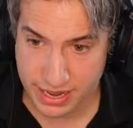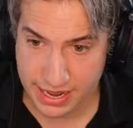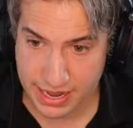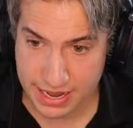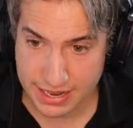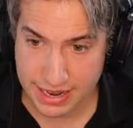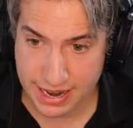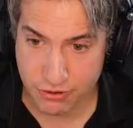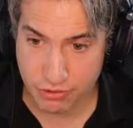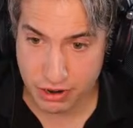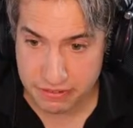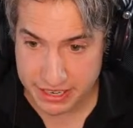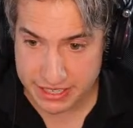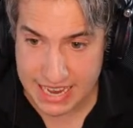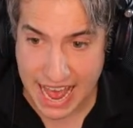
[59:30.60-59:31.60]
And then
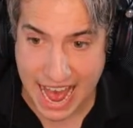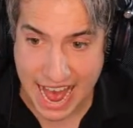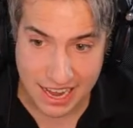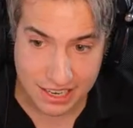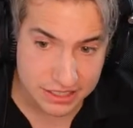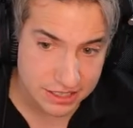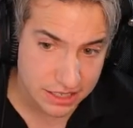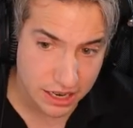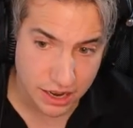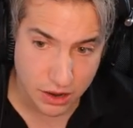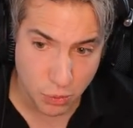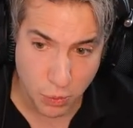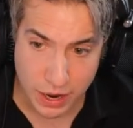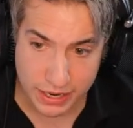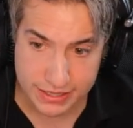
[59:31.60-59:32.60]
Revit asks
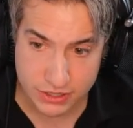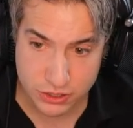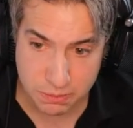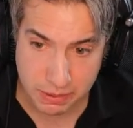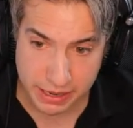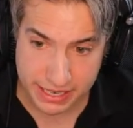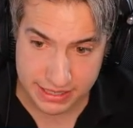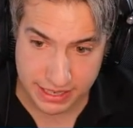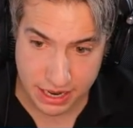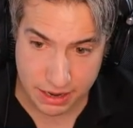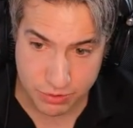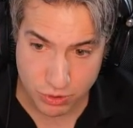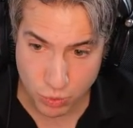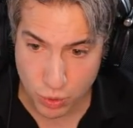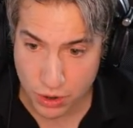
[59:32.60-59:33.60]
what space
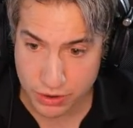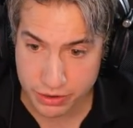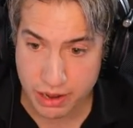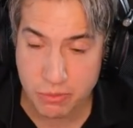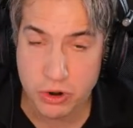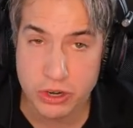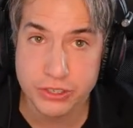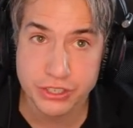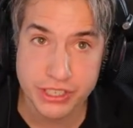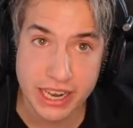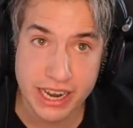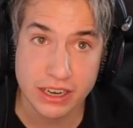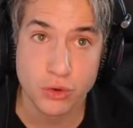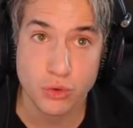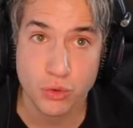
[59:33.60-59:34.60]
type you want. I'm going to
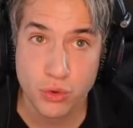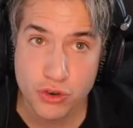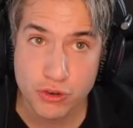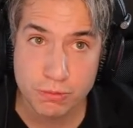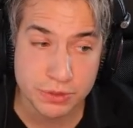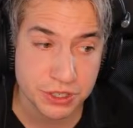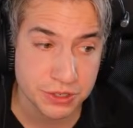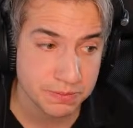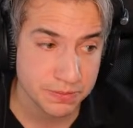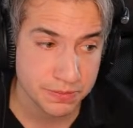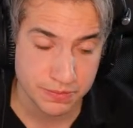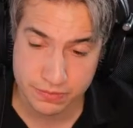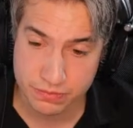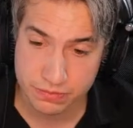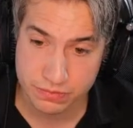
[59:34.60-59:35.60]
select rooms.
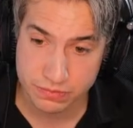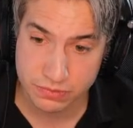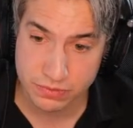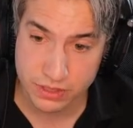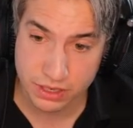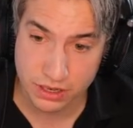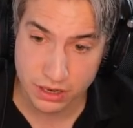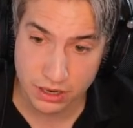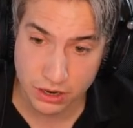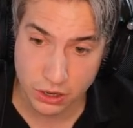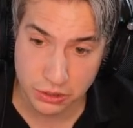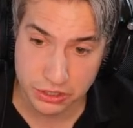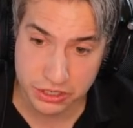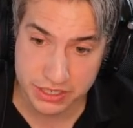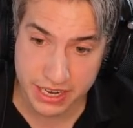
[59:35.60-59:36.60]

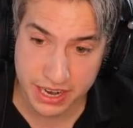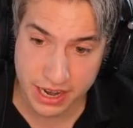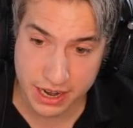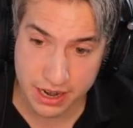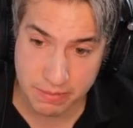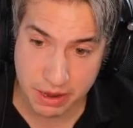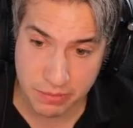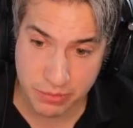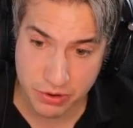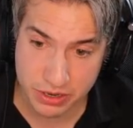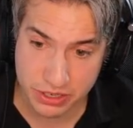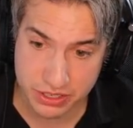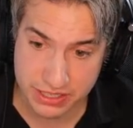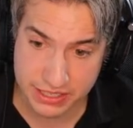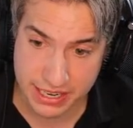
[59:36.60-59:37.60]
Color scheme, I'm going
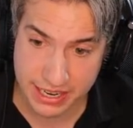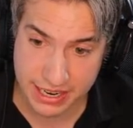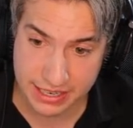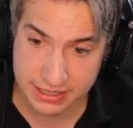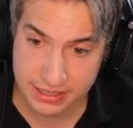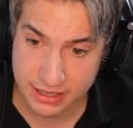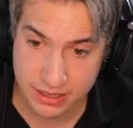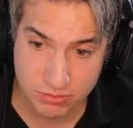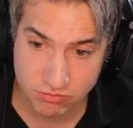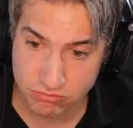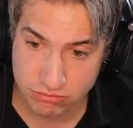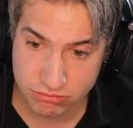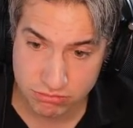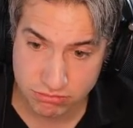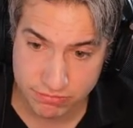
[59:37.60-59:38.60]
to select.
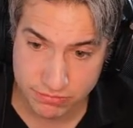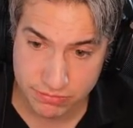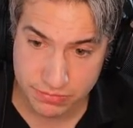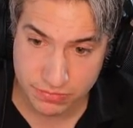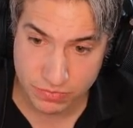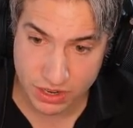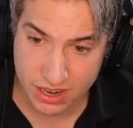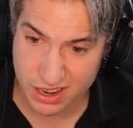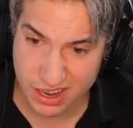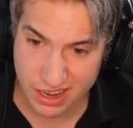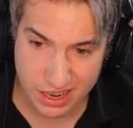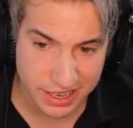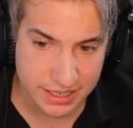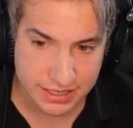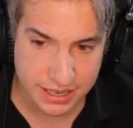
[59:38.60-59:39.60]

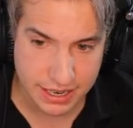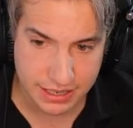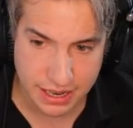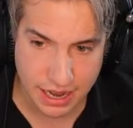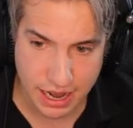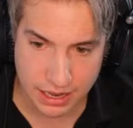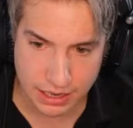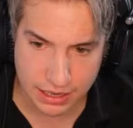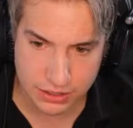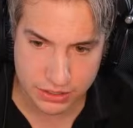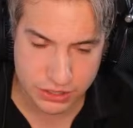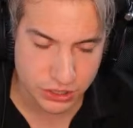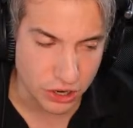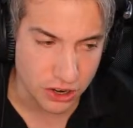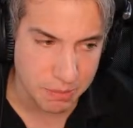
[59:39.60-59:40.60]
I can select, I'll
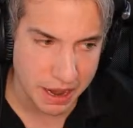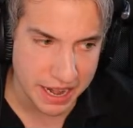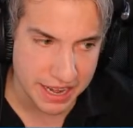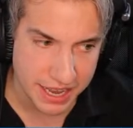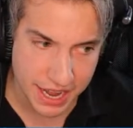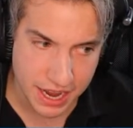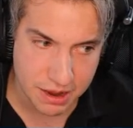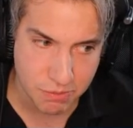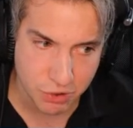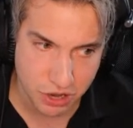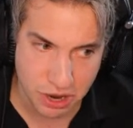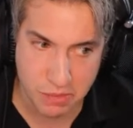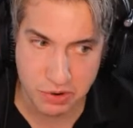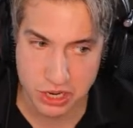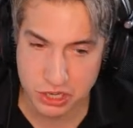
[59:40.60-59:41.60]
start by name, but
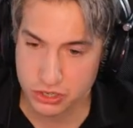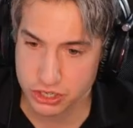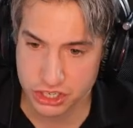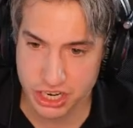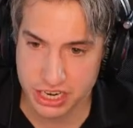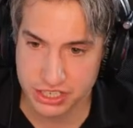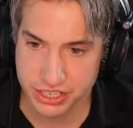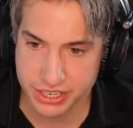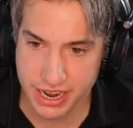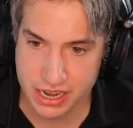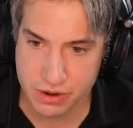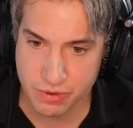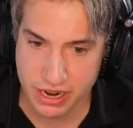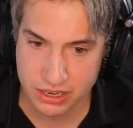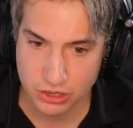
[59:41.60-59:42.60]
I'm going to change it
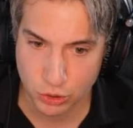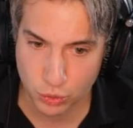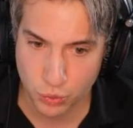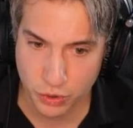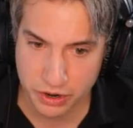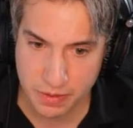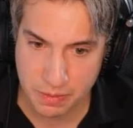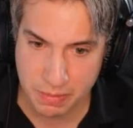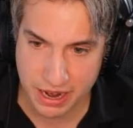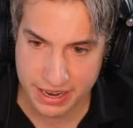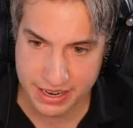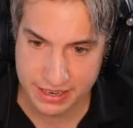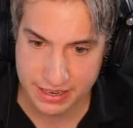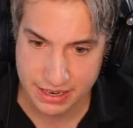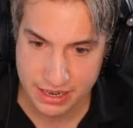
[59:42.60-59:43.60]
anyway. Don't worry about
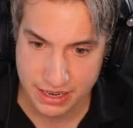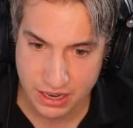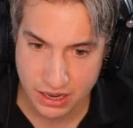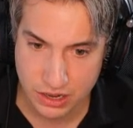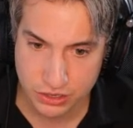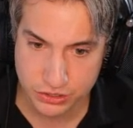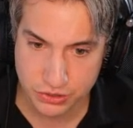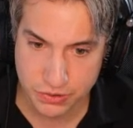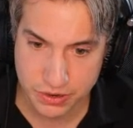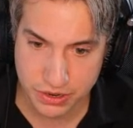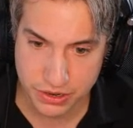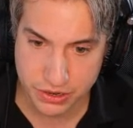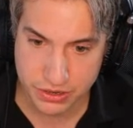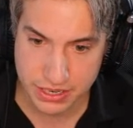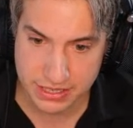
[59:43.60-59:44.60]
it. So you
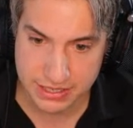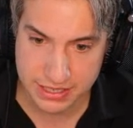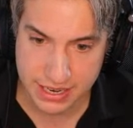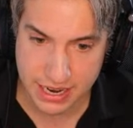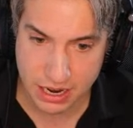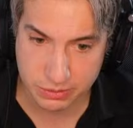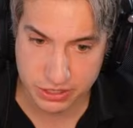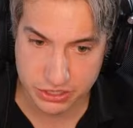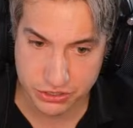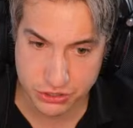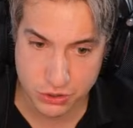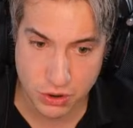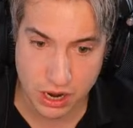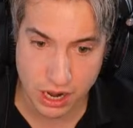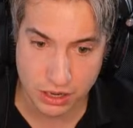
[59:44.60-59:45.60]
can see now there's
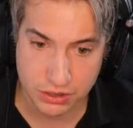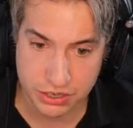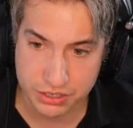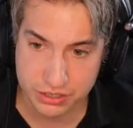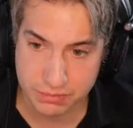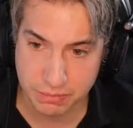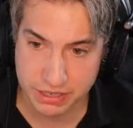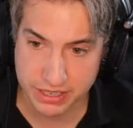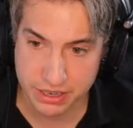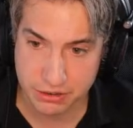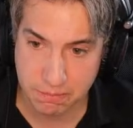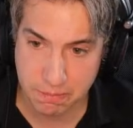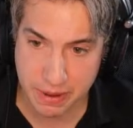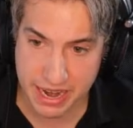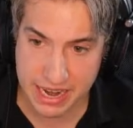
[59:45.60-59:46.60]
2 colors, but they're
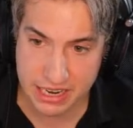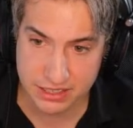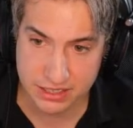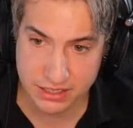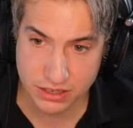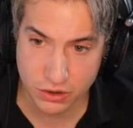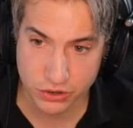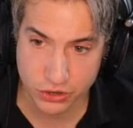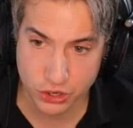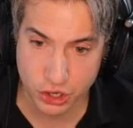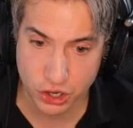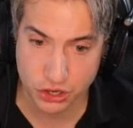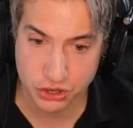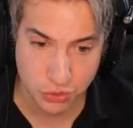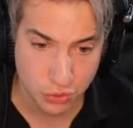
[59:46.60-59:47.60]
based on
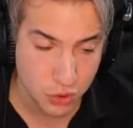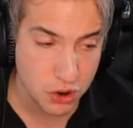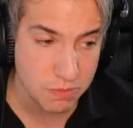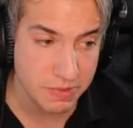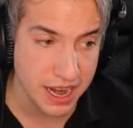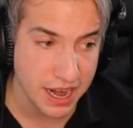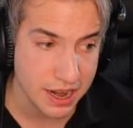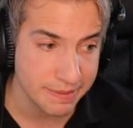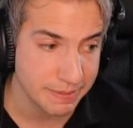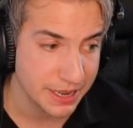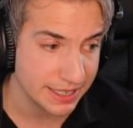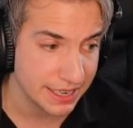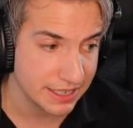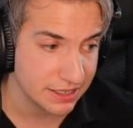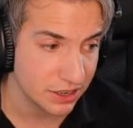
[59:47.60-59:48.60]
the room name.
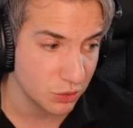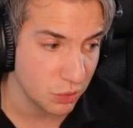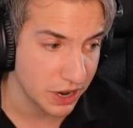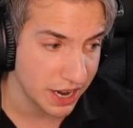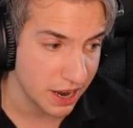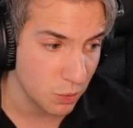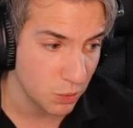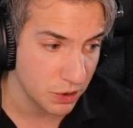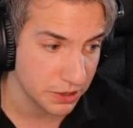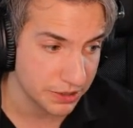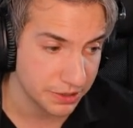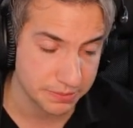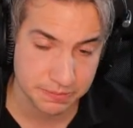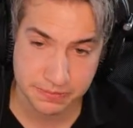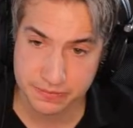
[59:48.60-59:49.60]
That's not what I
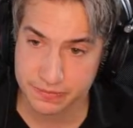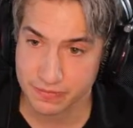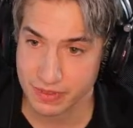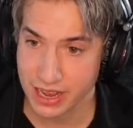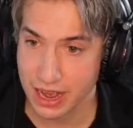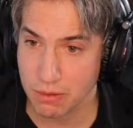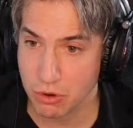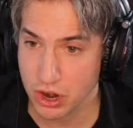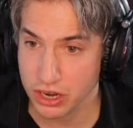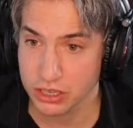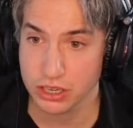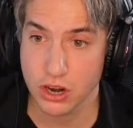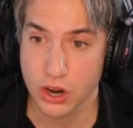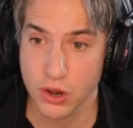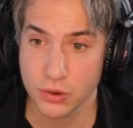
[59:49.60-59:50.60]
want. I'm going
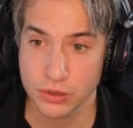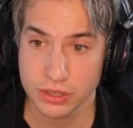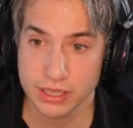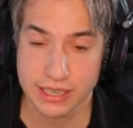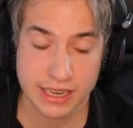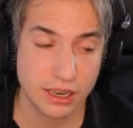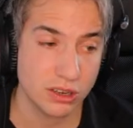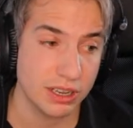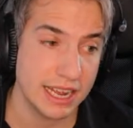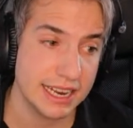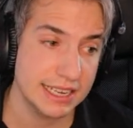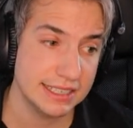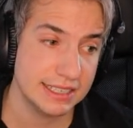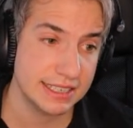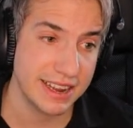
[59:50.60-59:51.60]
to go click on
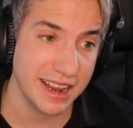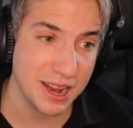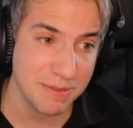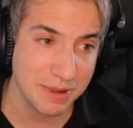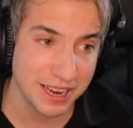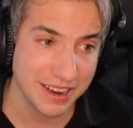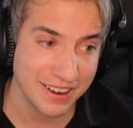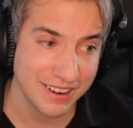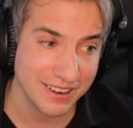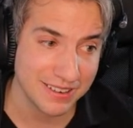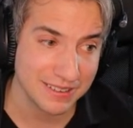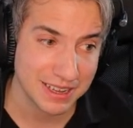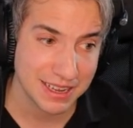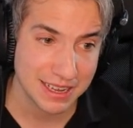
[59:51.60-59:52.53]
Edit Scheme here.